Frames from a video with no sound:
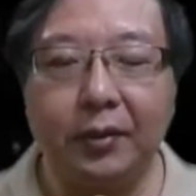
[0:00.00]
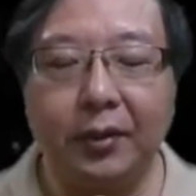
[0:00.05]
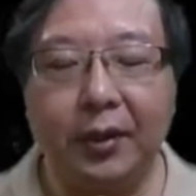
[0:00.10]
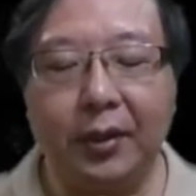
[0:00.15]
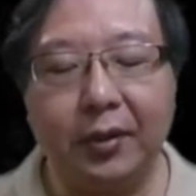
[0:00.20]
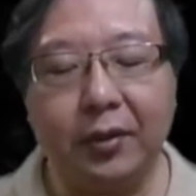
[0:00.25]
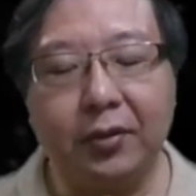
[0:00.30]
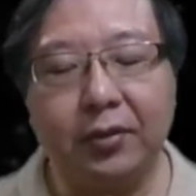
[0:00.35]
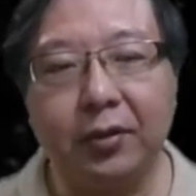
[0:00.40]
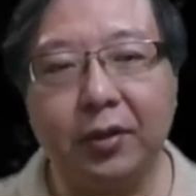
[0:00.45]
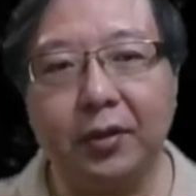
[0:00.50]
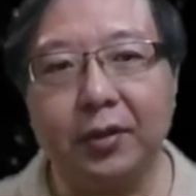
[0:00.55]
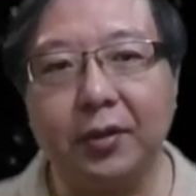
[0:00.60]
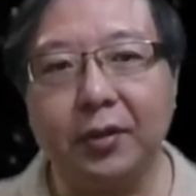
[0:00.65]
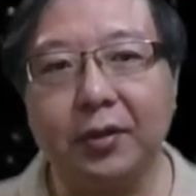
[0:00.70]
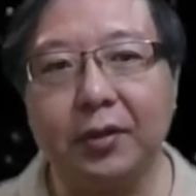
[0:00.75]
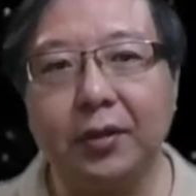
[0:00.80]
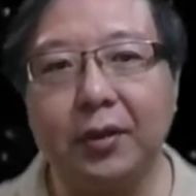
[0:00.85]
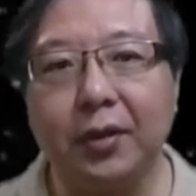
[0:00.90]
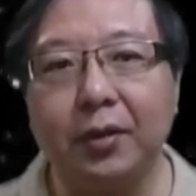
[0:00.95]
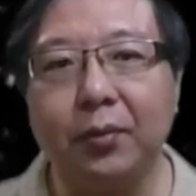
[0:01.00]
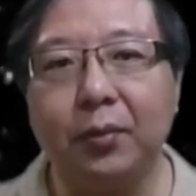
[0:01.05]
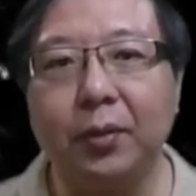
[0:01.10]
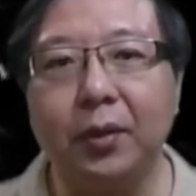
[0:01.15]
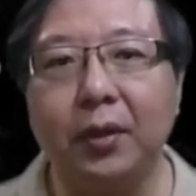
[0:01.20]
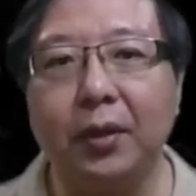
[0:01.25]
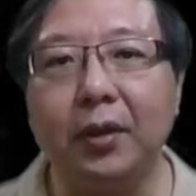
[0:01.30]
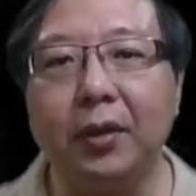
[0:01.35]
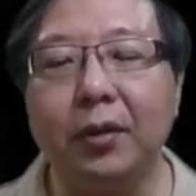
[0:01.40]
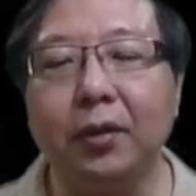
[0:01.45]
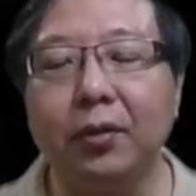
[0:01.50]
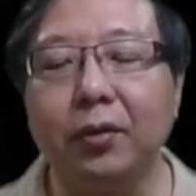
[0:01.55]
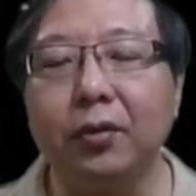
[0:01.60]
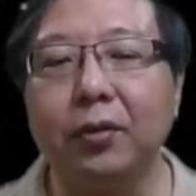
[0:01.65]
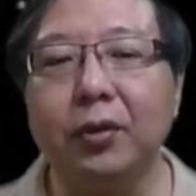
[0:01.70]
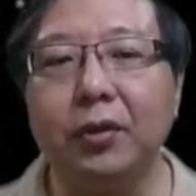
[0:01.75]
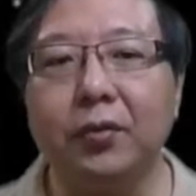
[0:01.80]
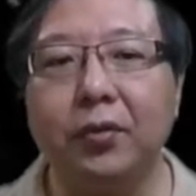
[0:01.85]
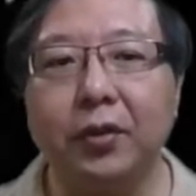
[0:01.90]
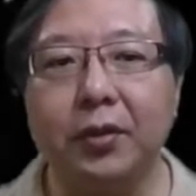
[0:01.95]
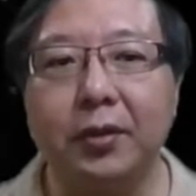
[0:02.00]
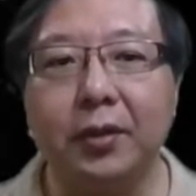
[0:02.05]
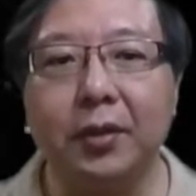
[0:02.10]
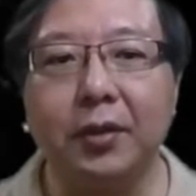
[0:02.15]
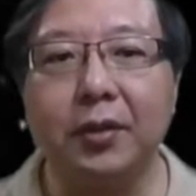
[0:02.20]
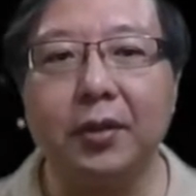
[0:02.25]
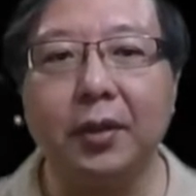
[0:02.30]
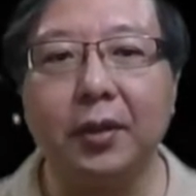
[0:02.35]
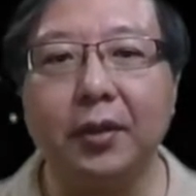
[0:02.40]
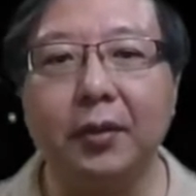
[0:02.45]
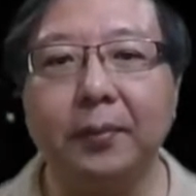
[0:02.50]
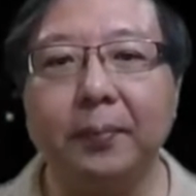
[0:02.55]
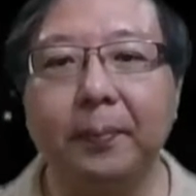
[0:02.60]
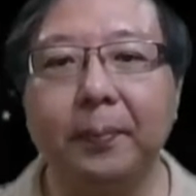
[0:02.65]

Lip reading: data structures that we use for searching.